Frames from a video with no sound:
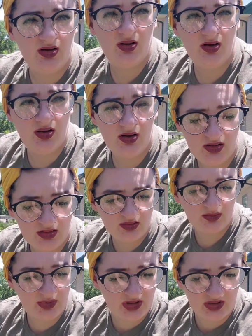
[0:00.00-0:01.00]
we
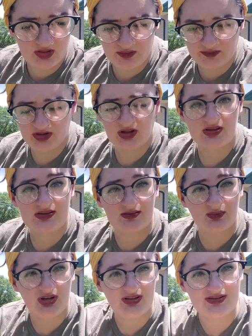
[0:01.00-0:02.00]
can hopefully get
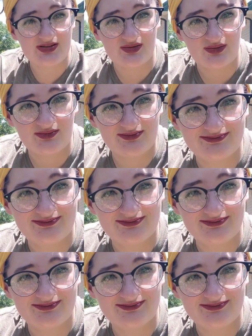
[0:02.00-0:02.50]
some beans soon.